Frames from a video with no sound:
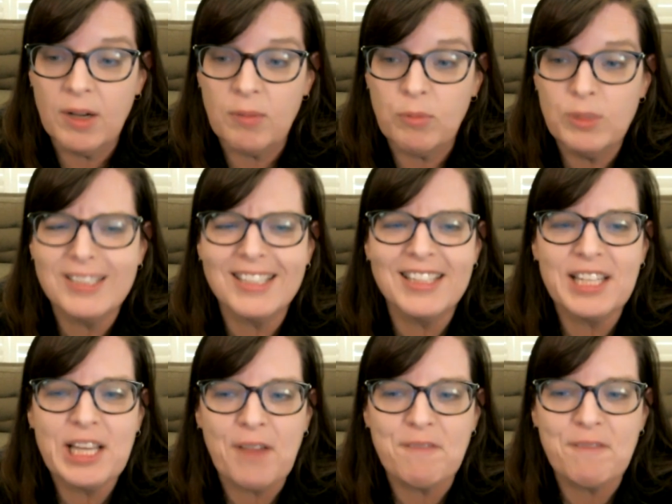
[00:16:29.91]
We
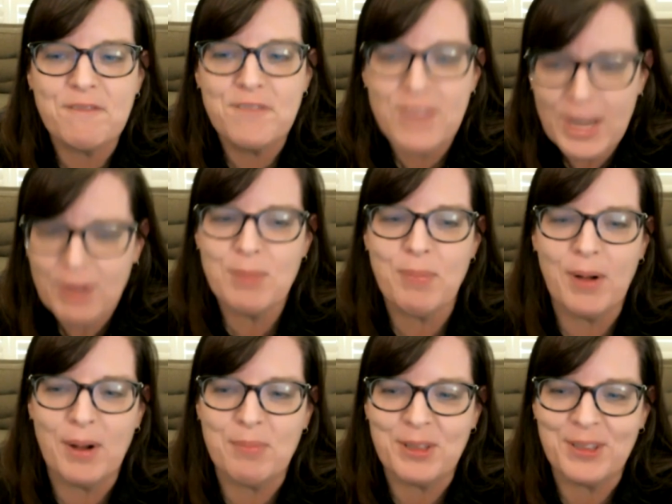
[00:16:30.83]
suddenly got very
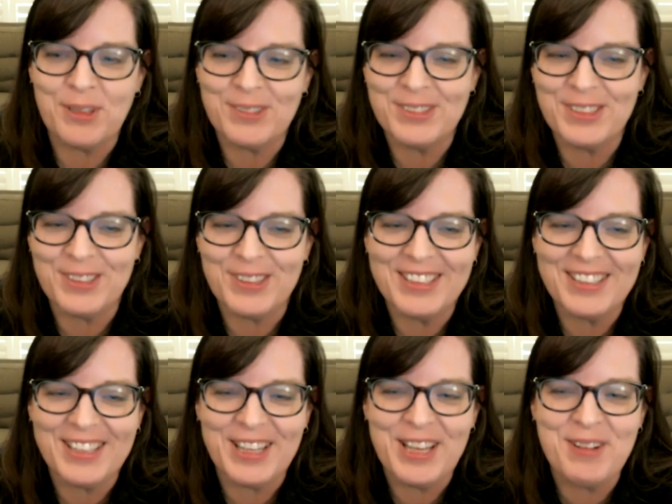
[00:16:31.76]
popular
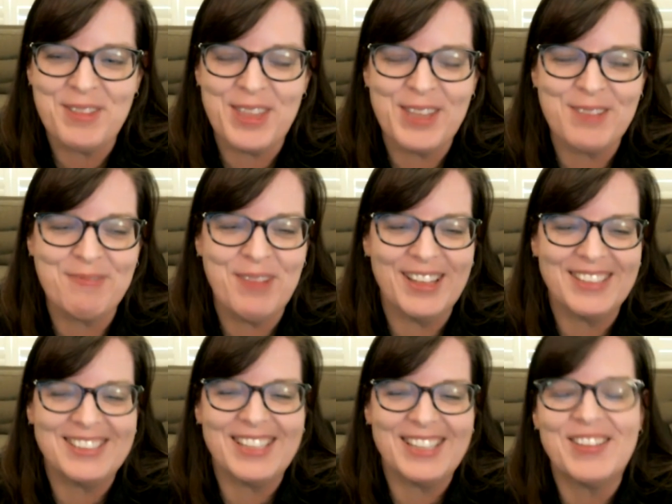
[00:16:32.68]
during the
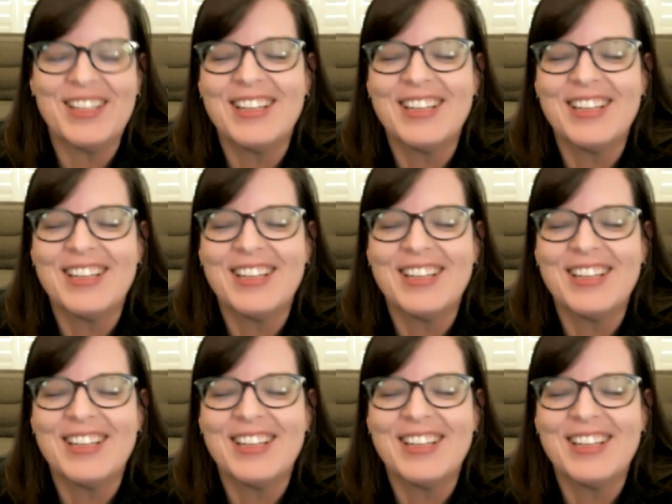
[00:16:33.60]
pandemic.